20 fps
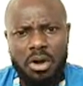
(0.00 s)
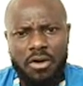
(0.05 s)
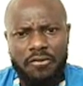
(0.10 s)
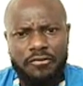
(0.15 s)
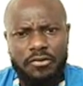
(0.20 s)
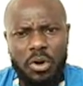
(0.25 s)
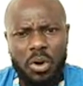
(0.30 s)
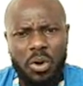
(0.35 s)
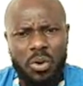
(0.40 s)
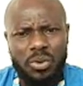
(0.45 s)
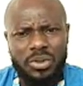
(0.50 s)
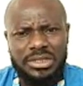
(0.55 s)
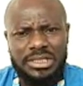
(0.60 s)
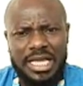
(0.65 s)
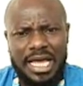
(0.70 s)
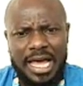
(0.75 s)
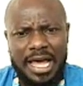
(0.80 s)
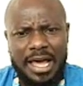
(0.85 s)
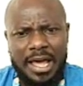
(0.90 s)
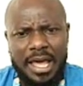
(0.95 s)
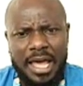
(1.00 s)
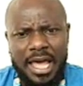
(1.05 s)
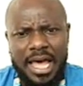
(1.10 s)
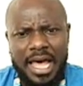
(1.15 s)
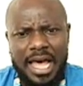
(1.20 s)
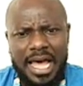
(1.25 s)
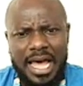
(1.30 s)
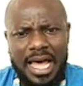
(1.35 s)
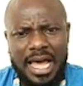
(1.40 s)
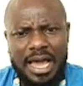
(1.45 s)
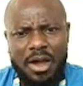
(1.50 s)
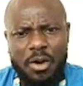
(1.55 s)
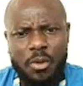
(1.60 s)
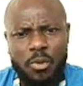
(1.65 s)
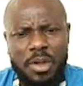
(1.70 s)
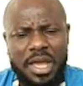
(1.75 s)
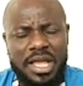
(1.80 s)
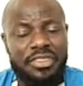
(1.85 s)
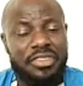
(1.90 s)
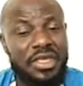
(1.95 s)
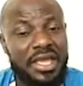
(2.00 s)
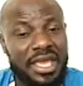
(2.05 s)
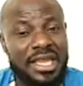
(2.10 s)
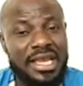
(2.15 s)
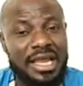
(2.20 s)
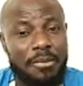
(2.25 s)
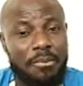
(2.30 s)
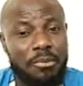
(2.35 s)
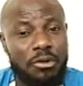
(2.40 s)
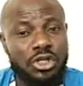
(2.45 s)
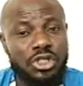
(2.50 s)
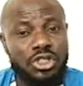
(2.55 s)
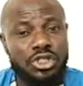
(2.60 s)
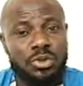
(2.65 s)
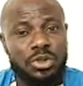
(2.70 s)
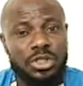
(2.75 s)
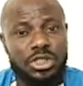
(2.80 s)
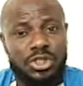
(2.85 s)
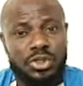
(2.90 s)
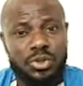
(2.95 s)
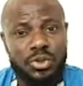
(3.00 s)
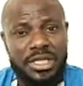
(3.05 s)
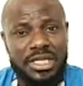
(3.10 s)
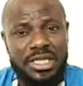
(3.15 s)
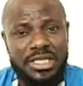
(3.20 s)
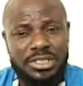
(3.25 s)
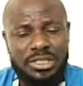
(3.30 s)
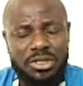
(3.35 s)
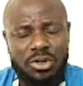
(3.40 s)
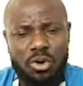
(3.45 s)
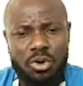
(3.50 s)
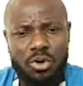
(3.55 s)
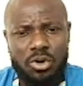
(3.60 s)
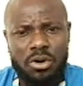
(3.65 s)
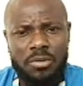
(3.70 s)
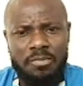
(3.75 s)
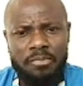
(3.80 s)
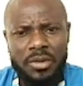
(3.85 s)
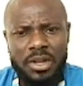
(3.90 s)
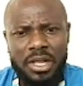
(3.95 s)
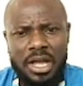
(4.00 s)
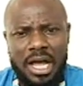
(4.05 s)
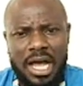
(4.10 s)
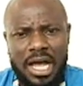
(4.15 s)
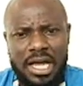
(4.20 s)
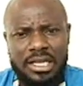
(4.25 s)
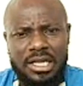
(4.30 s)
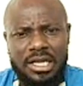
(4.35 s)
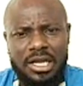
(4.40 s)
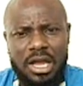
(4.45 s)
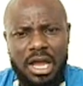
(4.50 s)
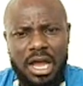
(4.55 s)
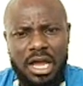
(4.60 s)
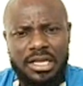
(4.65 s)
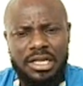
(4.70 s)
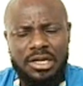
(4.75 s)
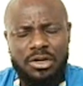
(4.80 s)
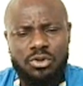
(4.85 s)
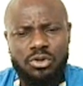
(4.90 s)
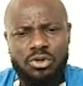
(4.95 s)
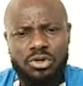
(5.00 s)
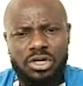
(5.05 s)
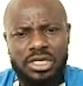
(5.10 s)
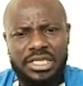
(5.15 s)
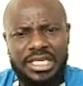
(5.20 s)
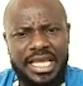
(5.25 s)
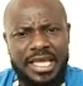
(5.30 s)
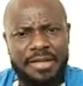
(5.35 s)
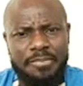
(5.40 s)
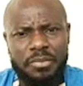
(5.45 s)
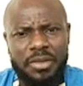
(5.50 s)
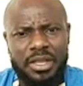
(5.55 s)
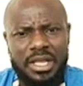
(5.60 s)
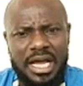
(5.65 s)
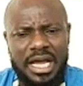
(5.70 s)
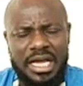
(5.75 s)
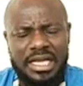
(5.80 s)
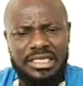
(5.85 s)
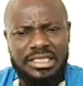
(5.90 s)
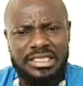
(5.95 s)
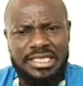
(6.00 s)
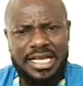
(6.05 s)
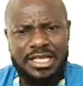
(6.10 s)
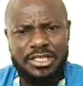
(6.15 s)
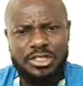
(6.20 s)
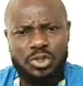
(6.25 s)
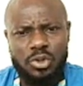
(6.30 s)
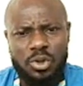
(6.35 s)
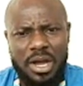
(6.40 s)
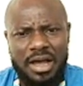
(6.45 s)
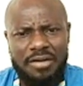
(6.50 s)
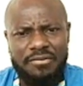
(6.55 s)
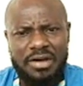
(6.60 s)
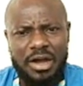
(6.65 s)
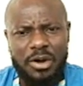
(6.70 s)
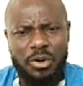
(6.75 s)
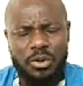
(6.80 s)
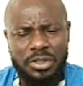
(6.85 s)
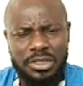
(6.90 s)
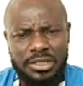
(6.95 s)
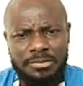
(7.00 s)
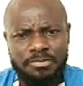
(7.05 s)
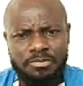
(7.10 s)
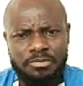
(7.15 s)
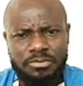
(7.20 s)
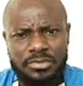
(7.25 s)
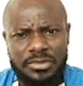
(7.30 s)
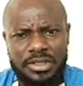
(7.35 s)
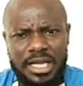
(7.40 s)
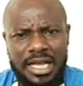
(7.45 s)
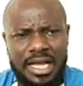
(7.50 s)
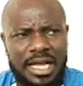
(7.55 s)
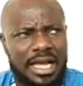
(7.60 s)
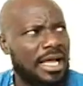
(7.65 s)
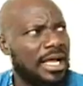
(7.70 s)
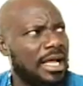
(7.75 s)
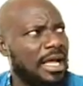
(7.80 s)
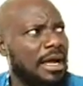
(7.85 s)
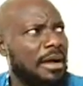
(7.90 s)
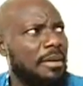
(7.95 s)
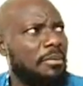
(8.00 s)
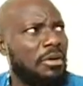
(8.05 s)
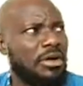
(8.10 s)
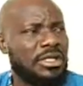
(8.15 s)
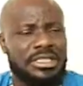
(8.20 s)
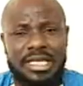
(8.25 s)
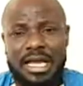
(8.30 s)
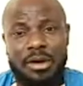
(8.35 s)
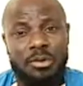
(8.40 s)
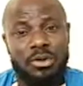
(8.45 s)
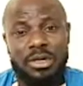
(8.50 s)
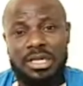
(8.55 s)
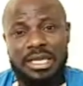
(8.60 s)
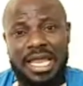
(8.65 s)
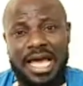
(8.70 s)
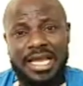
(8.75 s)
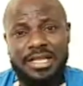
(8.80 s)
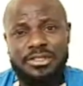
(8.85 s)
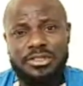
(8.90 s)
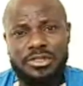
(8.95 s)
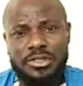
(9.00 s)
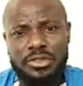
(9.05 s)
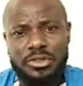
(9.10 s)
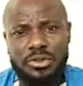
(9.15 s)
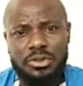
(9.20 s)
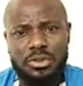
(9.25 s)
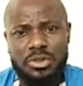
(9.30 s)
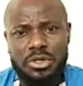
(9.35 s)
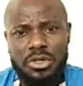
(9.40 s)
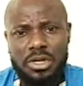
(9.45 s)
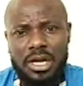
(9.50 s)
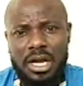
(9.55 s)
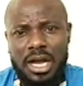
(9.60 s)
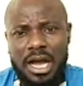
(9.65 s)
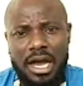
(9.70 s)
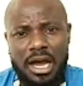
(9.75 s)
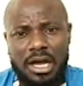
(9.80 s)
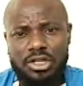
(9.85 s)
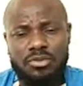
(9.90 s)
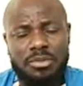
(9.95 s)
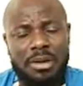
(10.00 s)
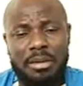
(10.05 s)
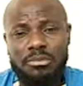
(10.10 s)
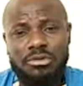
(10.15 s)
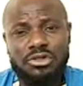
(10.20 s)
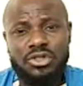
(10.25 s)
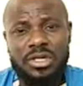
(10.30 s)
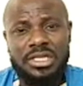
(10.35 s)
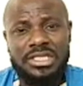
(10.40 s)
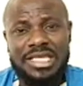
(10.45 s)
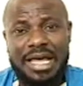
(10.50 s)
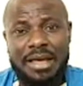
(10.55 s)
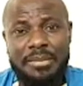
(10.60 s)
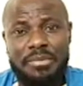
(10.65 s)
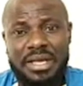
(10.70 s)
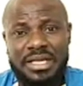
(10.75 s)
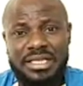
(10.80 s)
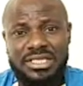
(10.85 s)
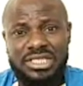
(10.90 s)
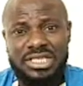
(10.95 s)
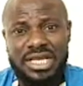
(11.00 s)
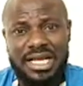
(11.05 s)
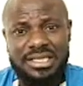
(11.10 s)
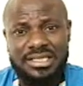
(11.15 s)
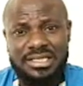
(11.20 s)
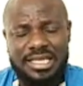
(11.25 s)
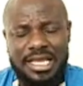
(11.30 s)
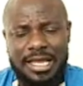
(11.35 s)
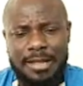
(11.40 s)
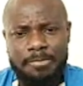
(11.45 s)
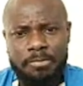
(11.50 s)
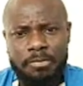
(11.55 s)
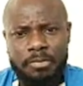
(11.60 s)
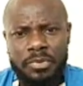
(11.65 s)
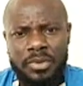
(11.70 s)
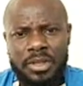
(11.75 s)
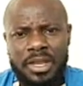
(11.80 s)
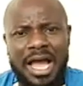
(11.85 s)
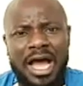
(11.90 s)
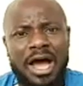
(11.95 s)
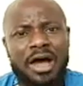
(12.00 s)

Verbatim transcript: Of course, uh, uh, we are thinking about what we do it. Oh, Ade, Ade uh, is there to have our own. Uh, but I won't lie to you, uh, Musso is our best chance, uh, mm.